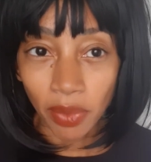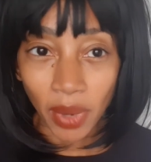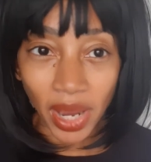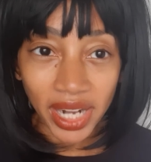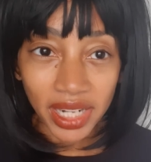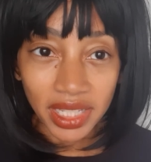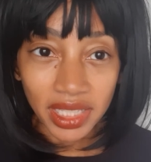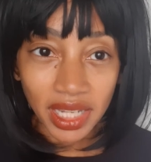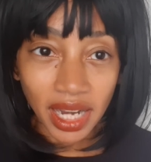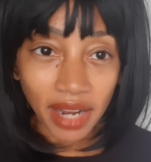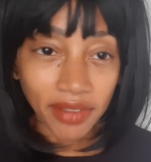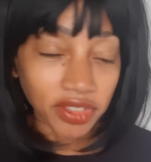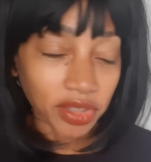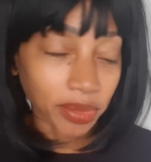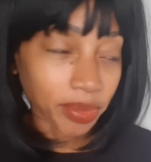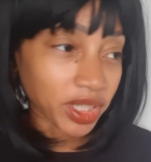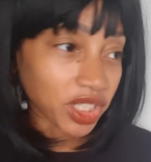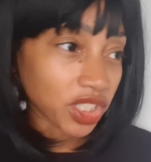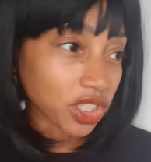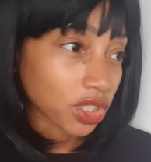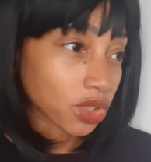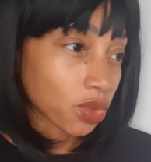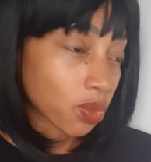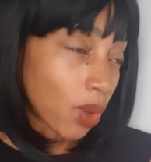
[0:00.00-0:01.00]
Why does it have to
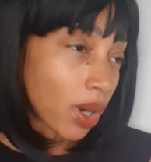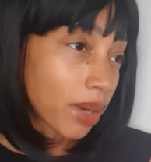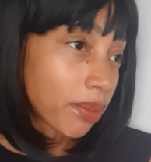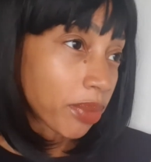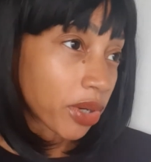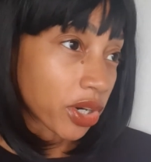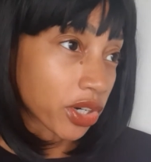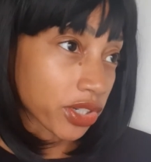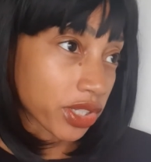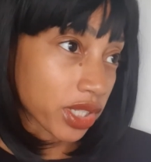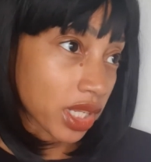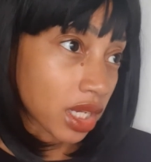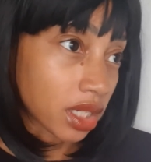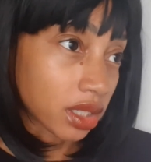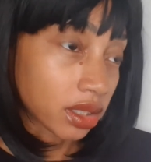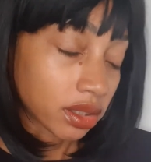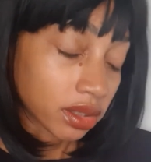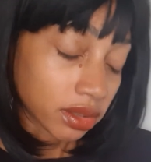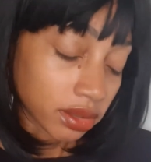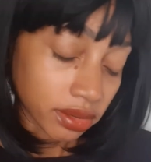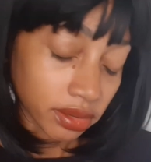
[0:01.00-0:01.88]
be just one person?